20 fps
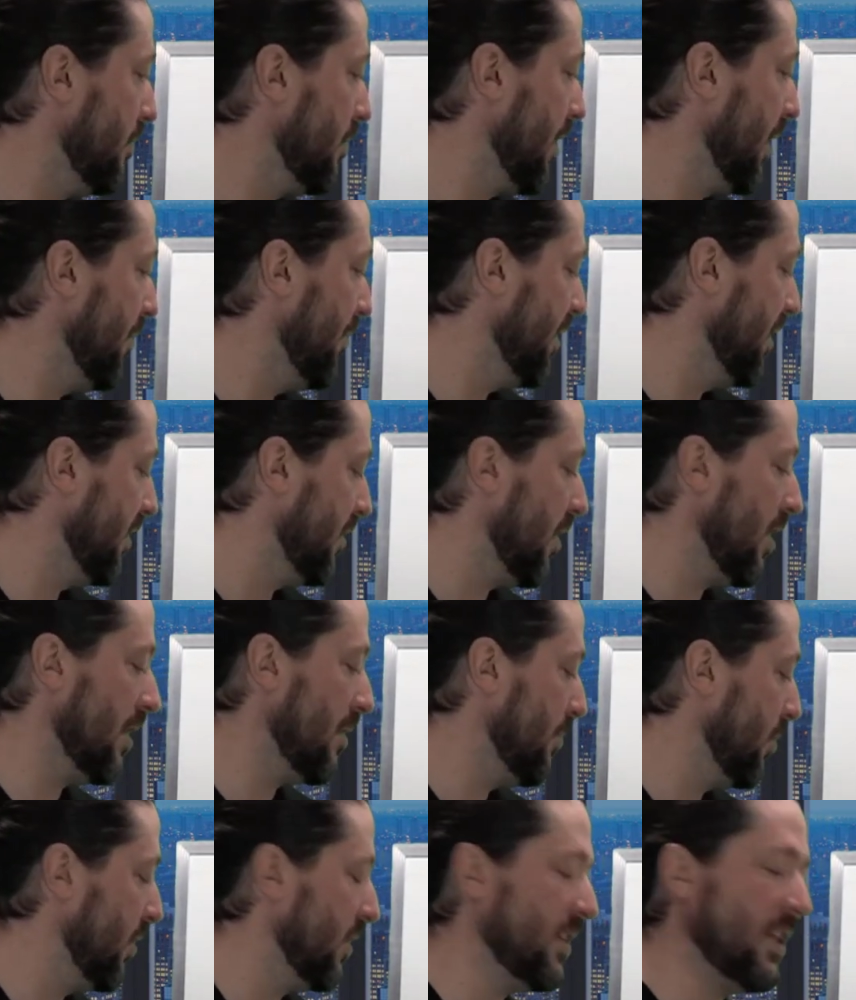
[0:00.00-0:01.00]
Okay, we didn't talk
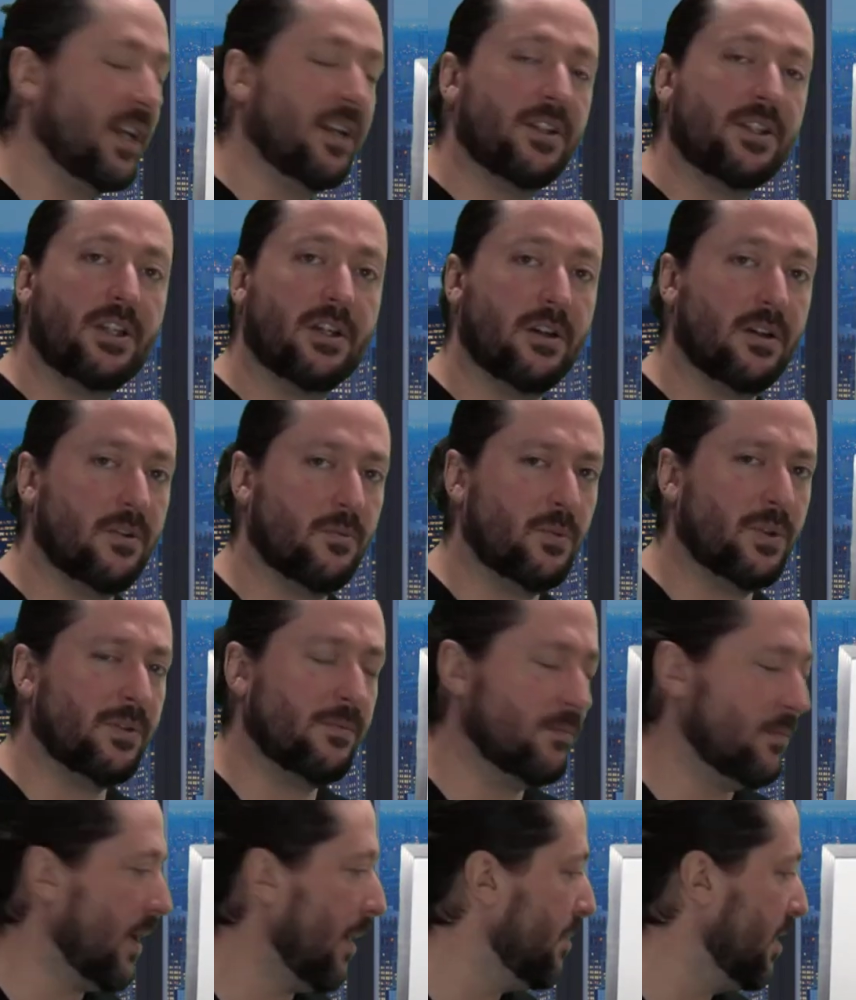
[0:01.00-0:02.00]
about the sale in here.
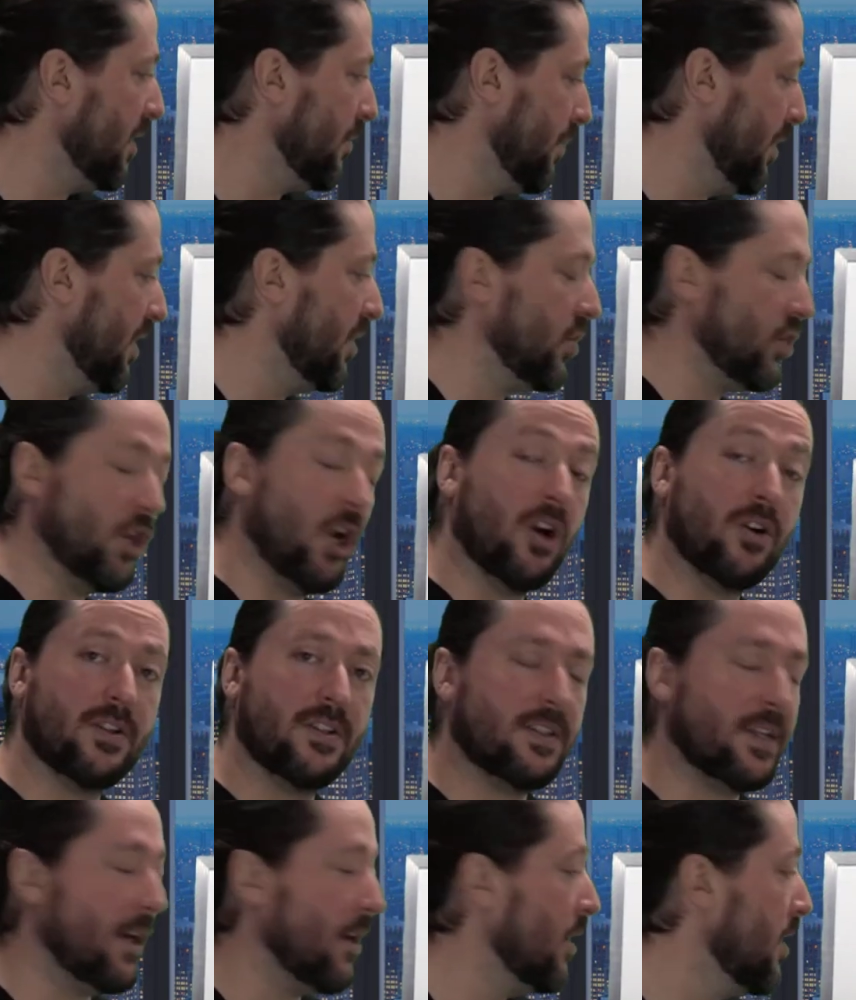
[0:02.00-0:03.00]
We didn't chart the
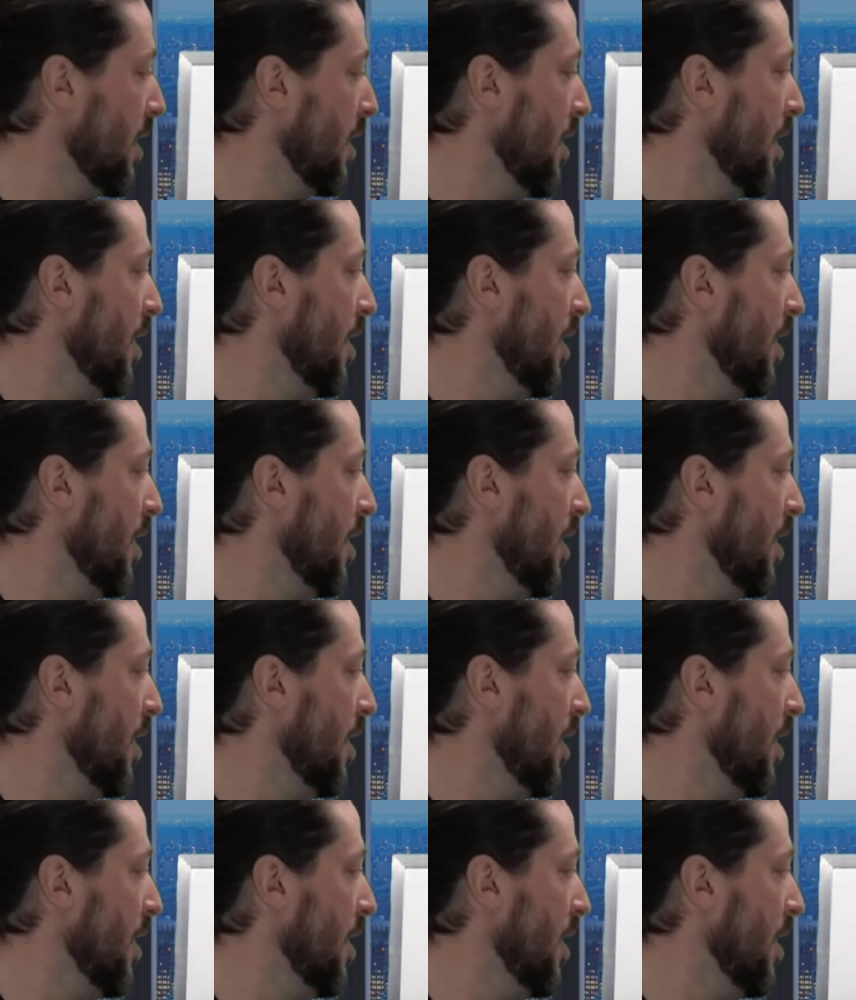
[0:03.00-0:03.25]
sale,